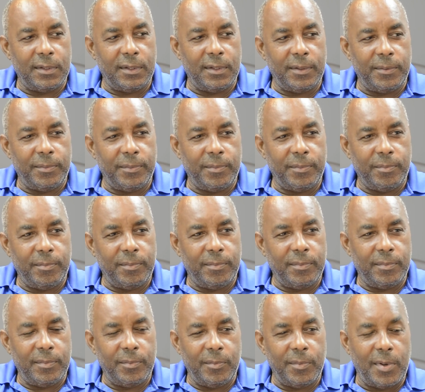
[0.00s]
Um,
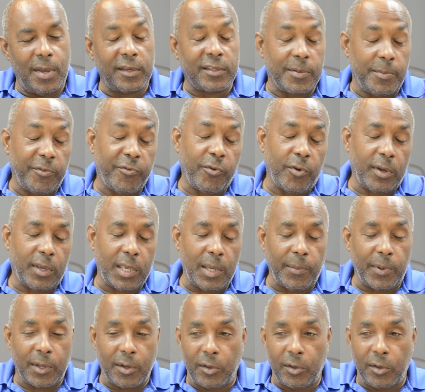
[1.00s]
actually, before I came,